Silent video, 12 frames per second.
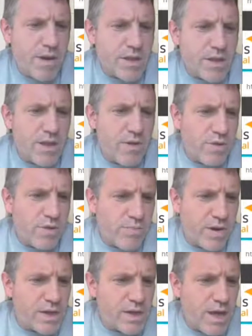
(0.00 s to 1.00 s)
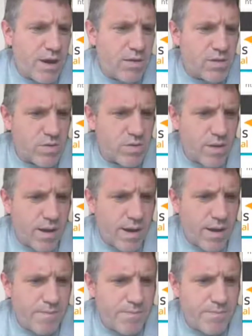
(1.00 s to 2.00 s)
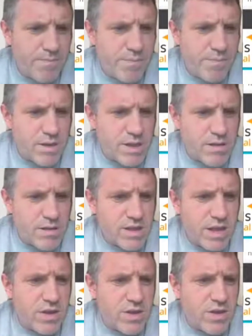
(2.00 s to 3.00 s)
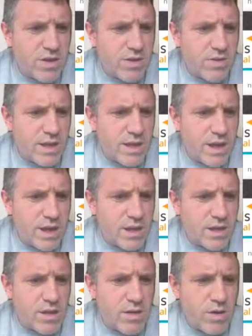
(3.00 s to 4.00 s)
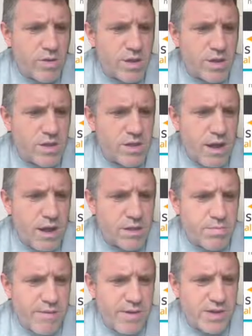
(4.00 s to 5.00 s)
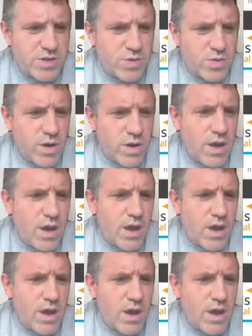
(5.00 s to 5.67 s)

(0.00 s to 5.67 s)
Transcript: person or pre-sales or post-sales, then you could do the SolarWinds Sales Professional